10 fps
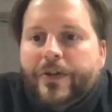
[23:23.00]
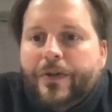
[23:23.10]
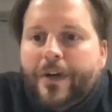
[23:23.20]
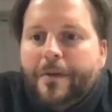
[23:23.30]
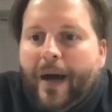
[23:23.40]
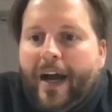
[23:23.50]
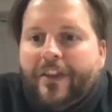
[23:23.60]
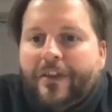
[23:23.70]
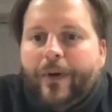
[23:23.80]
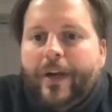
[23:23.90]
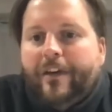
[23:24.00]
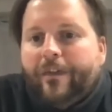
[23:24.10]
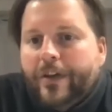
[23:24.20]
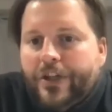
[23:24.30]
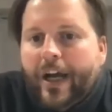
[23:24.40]
you could buy three
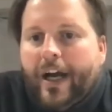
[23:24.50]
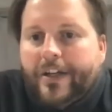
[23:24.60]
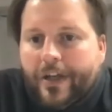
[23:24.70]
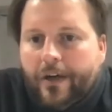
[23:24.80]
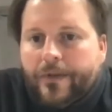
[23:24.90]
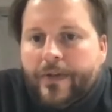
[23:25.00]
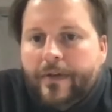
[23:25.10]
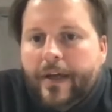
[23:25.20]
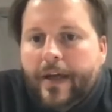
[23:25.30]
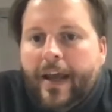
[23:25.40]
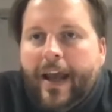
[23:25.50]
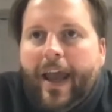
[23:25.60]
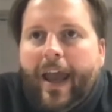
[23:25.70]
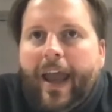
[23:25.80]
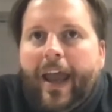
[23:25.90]
different GI Joes.
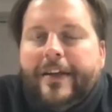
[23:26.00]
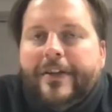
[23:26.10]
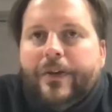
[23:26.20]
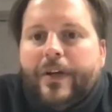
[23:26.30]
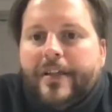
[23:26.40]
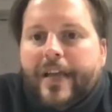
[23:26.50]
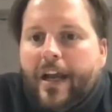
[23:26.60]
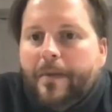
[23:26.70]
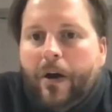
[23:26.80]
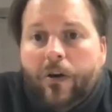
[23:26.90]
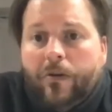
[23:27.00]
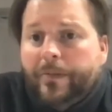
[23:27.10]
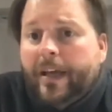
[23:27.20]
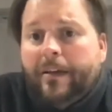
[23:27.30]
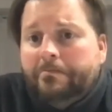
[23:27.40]
And you could take them home.
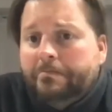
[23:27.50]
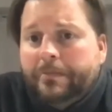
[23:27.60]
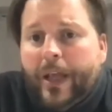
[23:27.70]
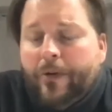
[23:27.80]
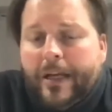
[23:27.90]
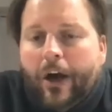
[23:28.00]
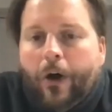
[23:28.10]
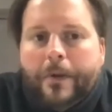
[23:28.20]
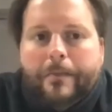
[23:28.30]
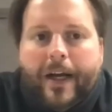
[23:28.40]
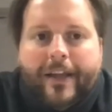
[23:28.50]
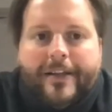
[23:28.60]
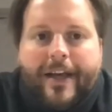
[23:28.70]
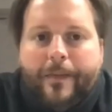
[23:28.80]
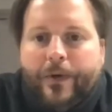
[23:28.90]
They they would be open by the
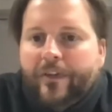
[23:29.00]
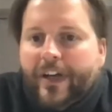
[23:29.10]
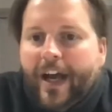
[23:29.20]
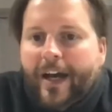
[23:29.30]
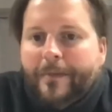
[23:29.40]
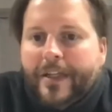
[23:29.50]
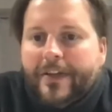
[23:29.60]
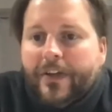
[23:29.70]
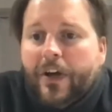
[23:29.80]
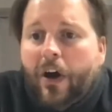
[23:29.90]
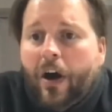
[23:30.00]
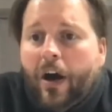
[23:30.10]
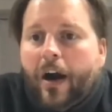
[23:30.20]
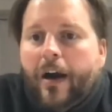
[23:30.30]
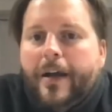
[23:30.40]
time we even got them into the
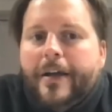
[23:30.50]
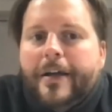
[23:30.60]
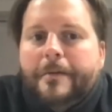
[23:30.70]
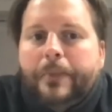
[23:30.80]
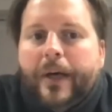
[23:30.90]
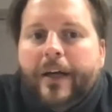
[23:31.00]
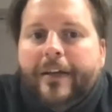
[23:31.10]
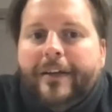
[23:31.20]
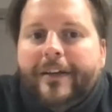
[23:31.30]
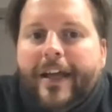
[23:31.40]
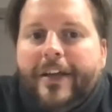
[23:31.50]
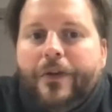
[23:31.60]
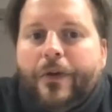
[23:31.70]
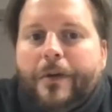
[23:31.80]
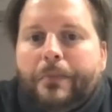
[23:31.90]
car, but then
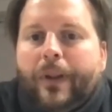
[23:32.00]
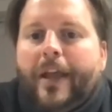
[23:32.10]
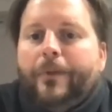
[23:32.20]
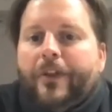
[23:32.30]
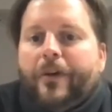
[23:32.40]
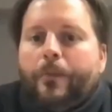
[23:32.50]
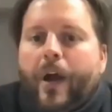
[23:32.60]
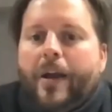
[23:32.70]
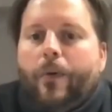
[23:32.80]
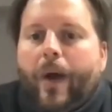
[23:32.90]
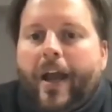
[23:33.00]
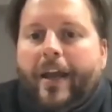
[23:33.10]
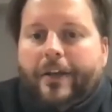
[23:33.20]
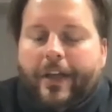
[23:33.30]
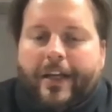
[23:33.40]
you could play with them right
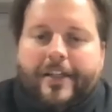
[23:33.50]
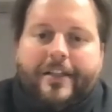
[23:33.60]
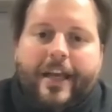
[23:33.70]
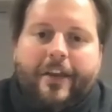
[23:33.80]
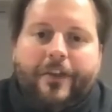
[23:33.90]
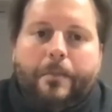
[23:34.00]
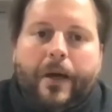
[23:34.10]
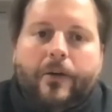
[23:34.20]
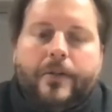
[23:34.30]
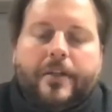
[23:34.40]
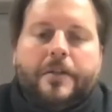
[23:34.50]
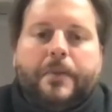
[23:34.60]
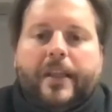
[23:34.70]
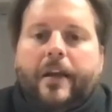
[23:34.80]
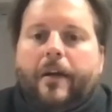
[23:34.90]
away, and you could take their poses.
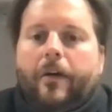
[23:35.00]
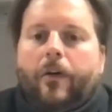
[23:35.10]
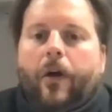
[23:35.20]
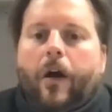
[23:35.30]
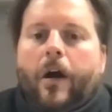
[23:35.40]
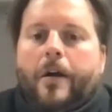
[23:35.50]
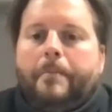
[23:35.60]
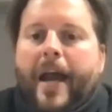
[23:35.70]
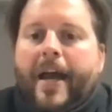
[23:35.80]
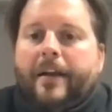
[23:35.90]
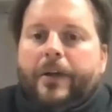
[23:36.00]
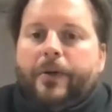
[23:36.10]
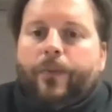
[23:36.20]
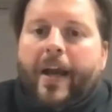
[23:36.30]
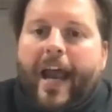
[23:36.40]
But then automatically,
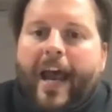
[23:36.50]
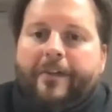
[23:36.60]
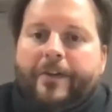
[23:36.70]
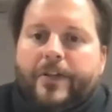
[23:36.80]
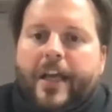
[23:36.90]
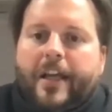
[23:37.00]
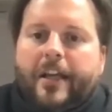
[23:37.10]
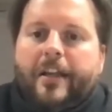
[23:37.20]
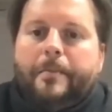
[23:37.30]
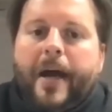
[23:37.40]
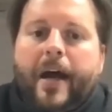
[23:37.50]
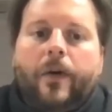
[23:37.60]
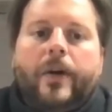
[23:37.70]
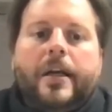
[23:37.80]
right after taking them out,